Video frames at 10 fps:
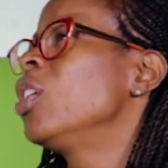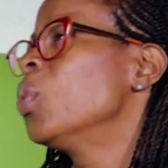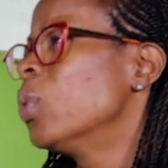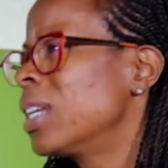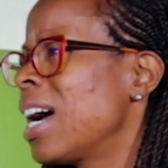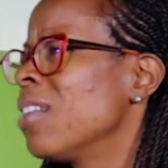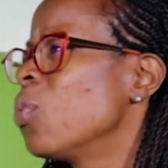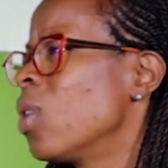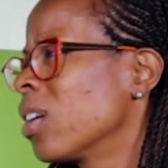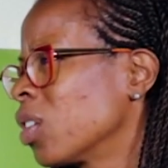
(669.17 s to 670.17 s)
You would
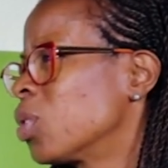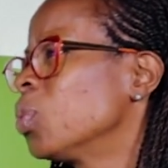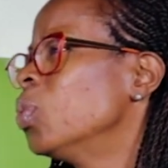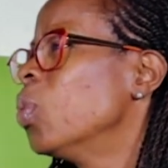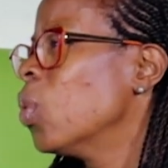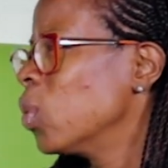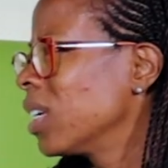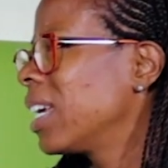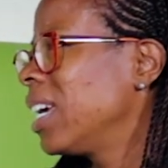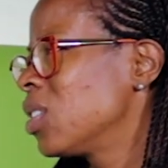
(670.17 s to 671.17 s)
have one or two
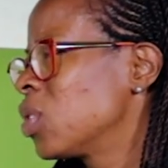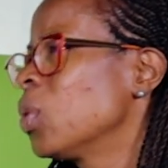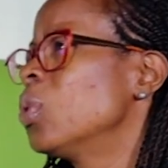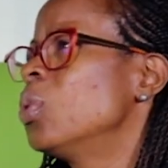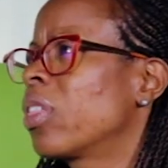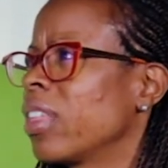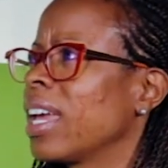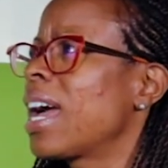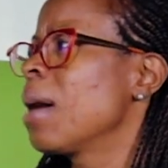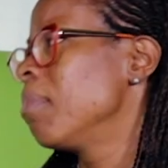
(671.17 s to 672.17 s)
older kids though who
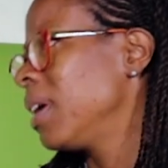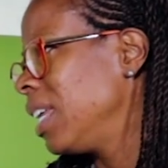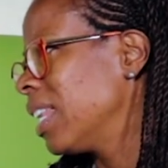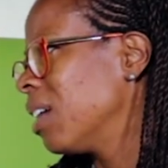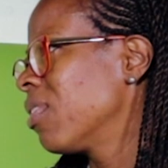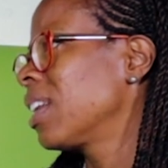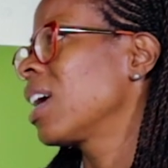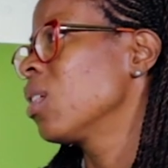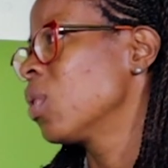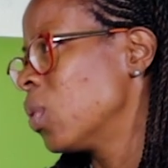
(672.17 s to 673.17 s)
think, I'm big enough and
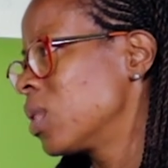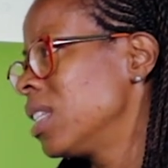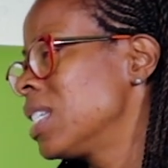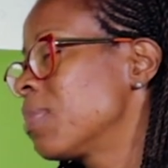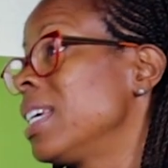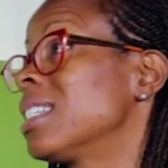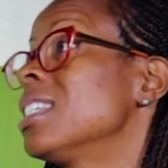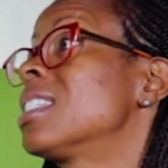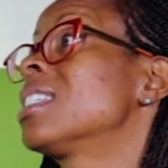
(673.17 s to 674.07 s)
I can go to these places.